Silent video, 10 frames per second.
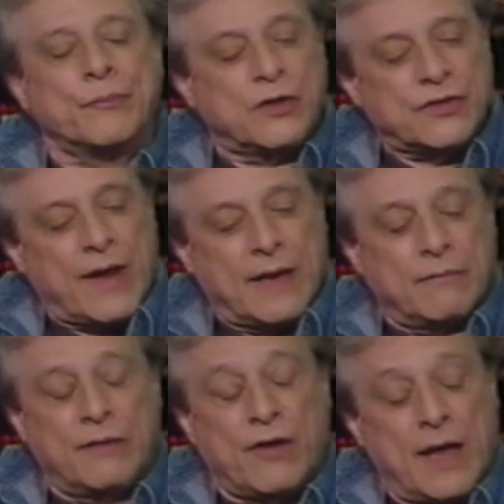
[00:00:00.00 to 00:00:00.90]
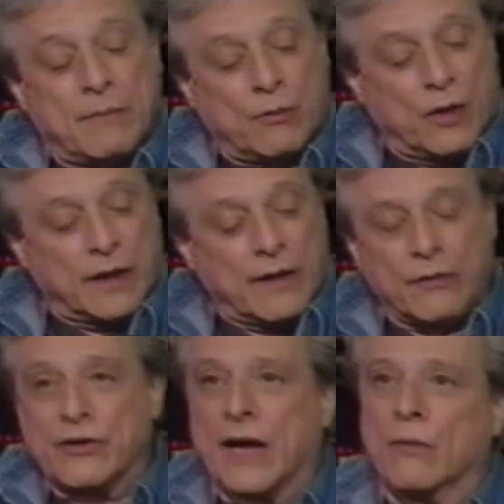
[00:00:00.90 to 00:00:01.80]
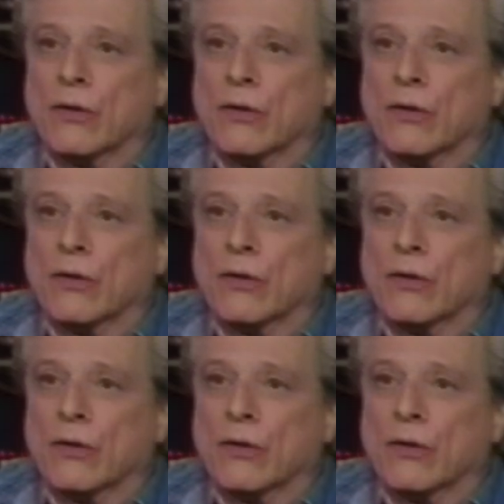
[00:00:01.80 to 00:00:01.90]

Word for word: which if I hadn't, if I hadn't been wearing a leather jacket,